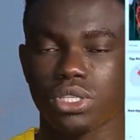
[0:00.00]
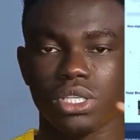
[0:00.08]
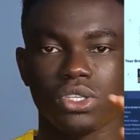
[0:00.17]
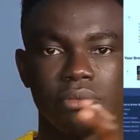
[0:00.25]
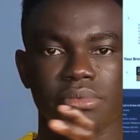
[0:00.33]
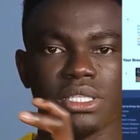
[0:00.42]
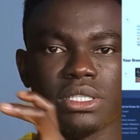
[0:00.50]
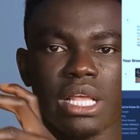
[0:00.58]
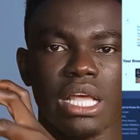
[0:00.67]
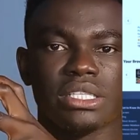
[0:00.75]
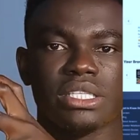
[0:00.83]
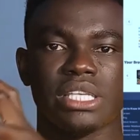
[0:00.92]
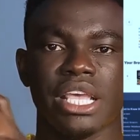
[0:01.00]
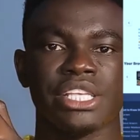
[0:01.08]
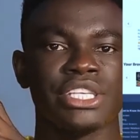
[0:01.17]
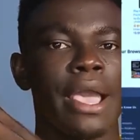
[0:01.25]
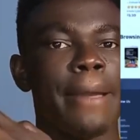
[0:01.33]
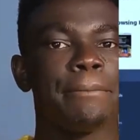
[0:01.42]
see something that
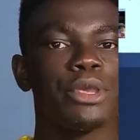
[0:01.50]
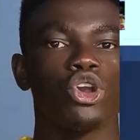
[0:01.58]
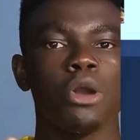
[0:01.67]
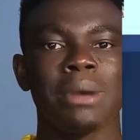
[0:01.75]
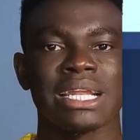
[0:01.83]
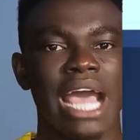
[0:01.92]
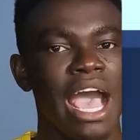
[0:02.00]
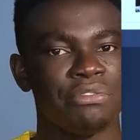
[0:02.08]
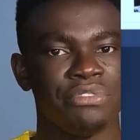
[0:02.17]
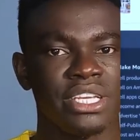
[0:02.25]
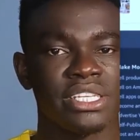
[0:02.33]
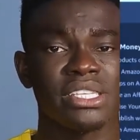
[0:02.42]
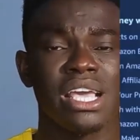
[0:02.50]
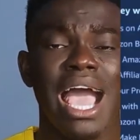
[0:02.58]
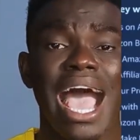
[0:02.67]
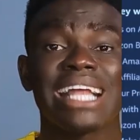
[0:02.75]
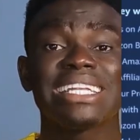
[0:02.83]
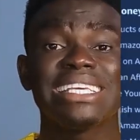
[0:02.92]
says become an affiliate.
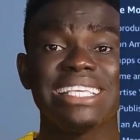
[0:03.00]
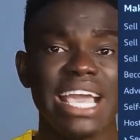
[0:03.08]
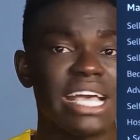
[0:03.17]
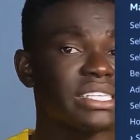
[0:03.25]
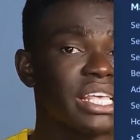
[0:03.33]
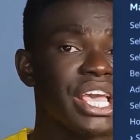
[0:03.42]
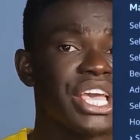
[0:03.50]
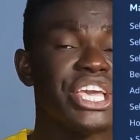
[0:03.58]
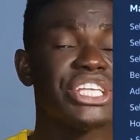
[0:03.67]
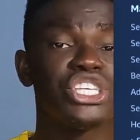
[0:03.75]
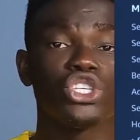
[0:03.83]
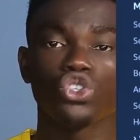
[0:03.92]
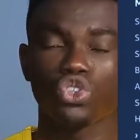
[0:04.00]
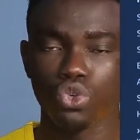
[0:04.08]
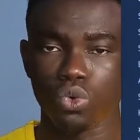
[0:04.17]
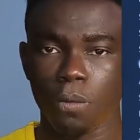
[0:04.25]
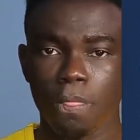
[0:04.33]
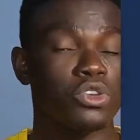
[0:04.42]
And yes, it is
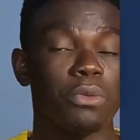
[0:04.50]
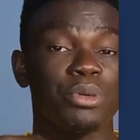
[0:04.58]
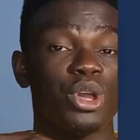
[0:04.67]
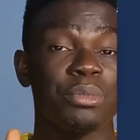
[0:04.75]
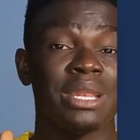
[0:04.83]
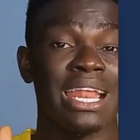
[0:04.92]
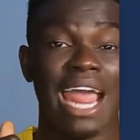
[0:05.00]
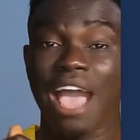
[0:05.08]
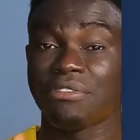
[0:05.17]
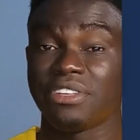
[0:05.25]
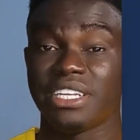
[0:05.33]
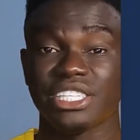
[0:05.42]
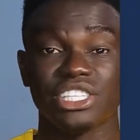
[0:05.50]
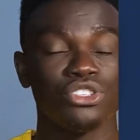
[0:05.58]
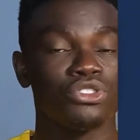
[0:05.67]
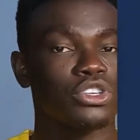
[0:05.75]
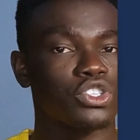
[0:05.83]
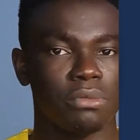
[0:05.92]
true. So becoming an affiliate
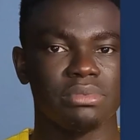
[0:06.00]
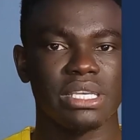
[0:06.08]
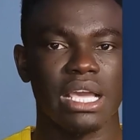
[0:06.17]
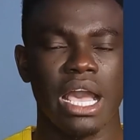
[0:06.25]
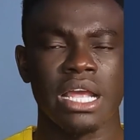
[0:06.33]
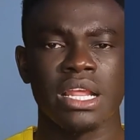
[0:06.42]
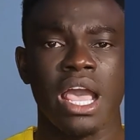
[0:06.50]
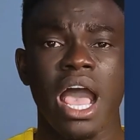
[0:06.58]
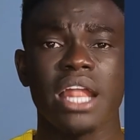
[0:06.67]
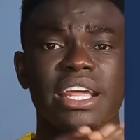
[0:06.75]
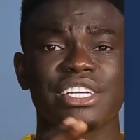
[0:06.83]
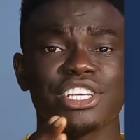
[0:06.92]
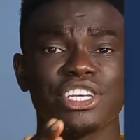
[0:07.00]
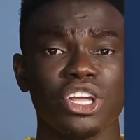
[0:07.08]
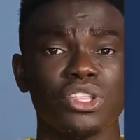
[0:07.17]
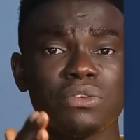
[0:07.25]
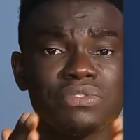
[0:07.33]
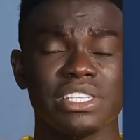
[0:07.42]
is not something hard, and there is a
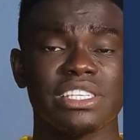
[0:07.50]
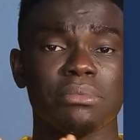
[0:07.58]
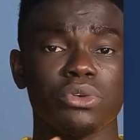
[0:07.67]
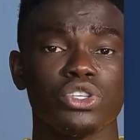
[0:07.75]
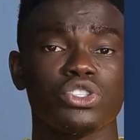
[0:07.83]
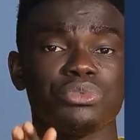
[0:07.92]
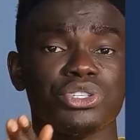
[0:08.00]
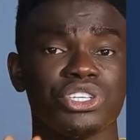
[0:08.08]
lot of things I'm going to be